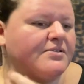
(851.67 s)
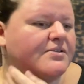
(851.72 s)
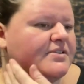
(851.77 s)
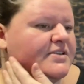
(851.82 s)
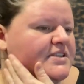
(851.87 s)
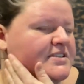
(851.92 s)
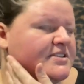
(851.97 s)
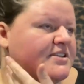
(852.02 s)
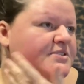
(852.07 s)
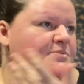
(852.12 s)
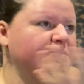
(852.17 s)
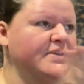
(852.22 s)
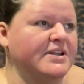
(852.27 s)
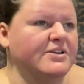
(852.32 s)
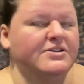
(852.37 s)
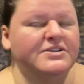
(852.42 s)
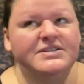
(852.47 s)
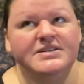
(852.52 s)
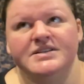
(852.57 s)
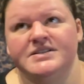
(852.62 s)
this could be an
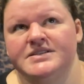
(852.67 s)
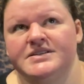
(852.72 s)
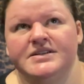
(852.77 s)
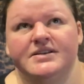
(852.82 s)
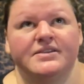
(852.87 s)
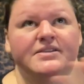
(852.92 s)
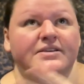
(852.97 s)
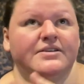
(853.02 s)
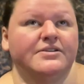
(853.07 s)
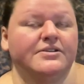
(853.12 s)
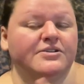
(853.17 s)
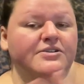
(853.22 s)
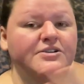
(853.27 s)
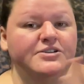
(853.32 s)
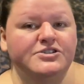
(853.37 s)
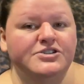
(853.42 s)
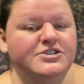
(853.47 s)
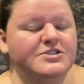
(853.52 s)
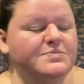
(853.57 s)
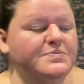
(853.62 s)
autistic thing or it
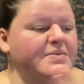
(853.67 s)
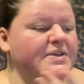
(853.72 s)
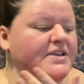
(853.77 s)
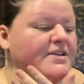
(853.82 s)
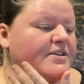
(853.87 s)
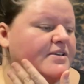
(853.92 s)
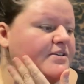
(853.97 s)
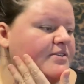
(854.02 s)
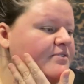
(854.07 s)
could just be